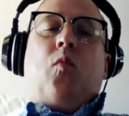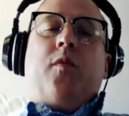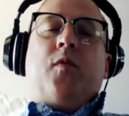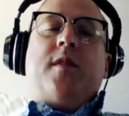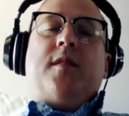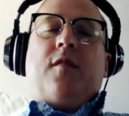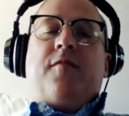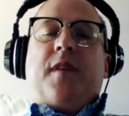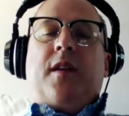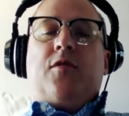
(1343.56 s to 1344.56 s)
the reason our
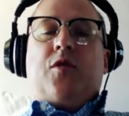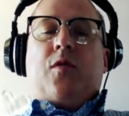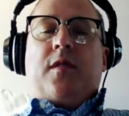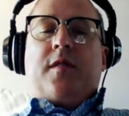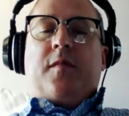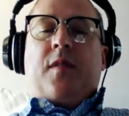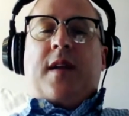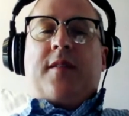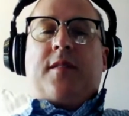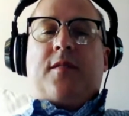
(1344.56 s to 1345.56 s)
video journalism
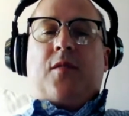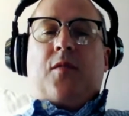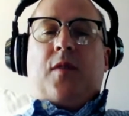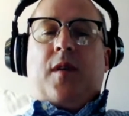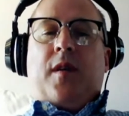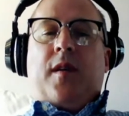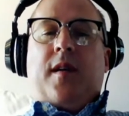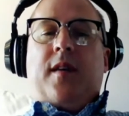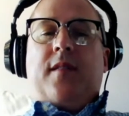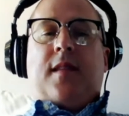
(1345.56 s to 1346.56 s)
class is so good
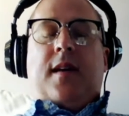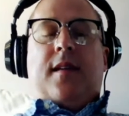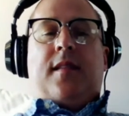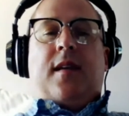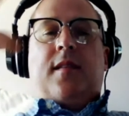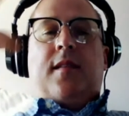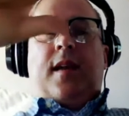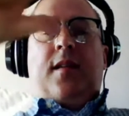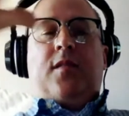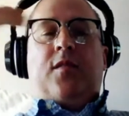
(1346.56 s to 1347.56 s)
is that they
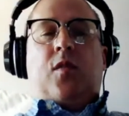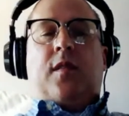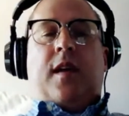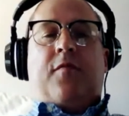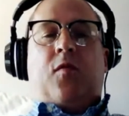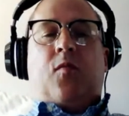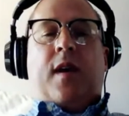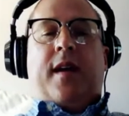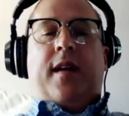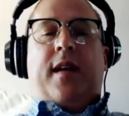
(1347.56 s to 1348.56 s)
hit a certain level,
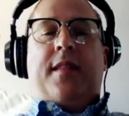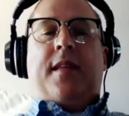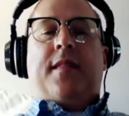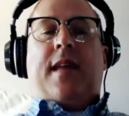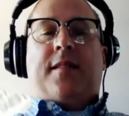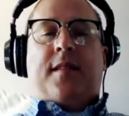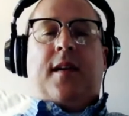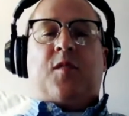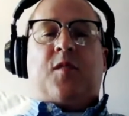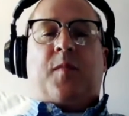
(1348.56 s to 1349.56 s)
right? And then that's
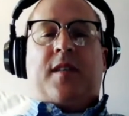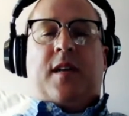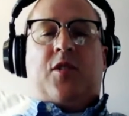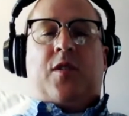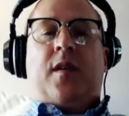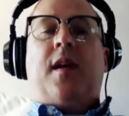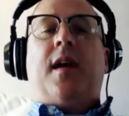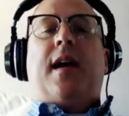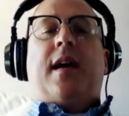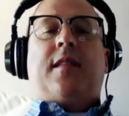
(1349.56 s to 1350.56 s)
the expectation.
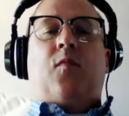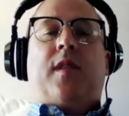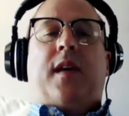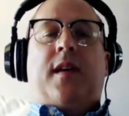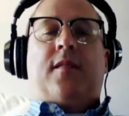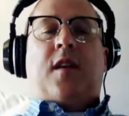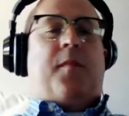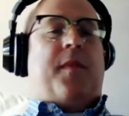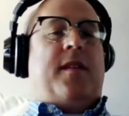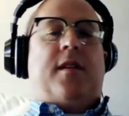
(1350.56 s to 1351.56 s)
And then when the kids
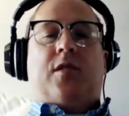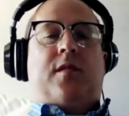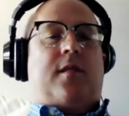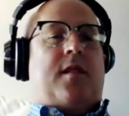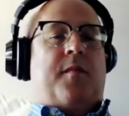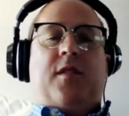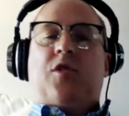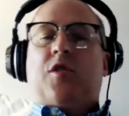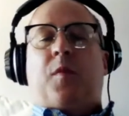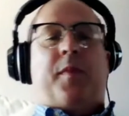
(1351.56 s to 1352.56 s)
come in,
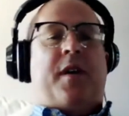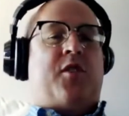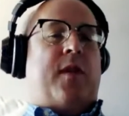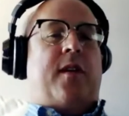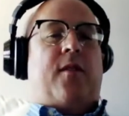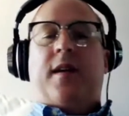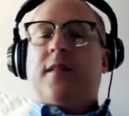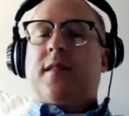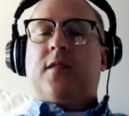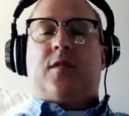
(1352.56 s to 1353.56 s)
it's just perpetuating,
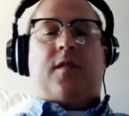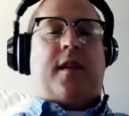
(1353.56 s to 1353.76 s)
right? They just